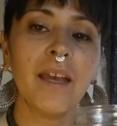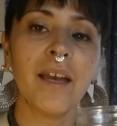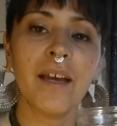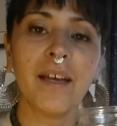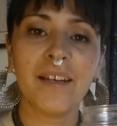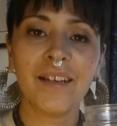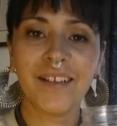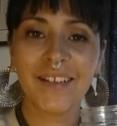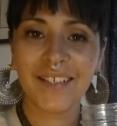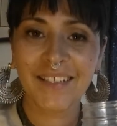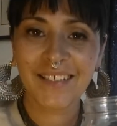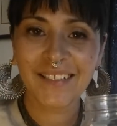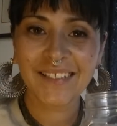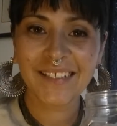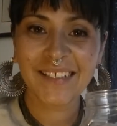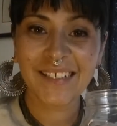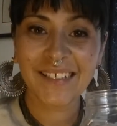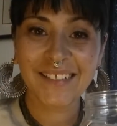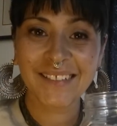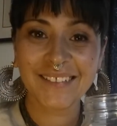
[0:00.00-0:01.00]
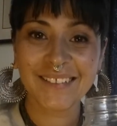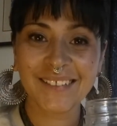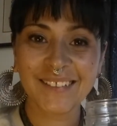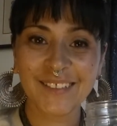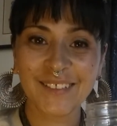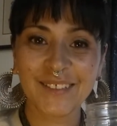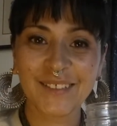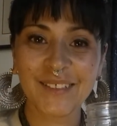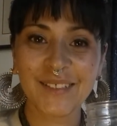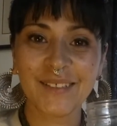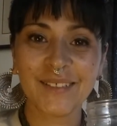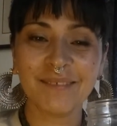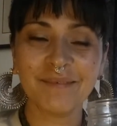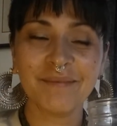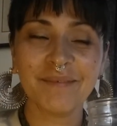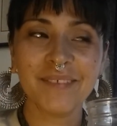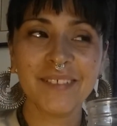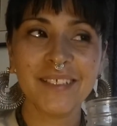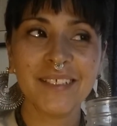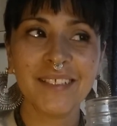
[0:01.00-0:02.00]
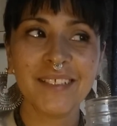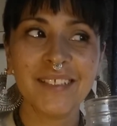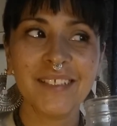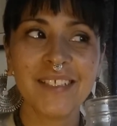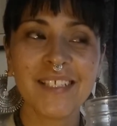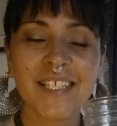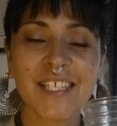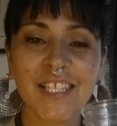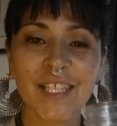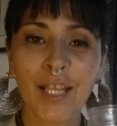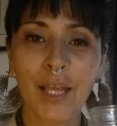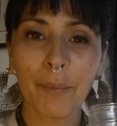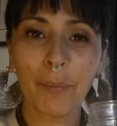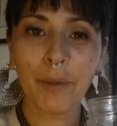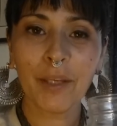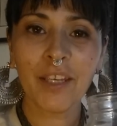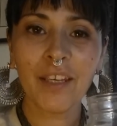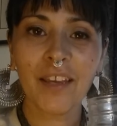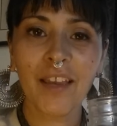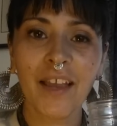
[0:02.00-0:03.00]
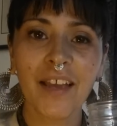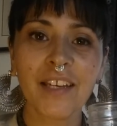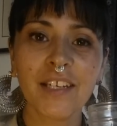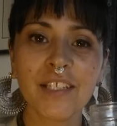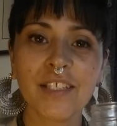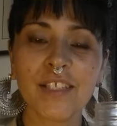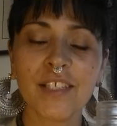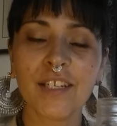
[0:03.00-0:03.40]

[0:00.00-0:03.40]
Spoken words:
And honey can get a little sloppy and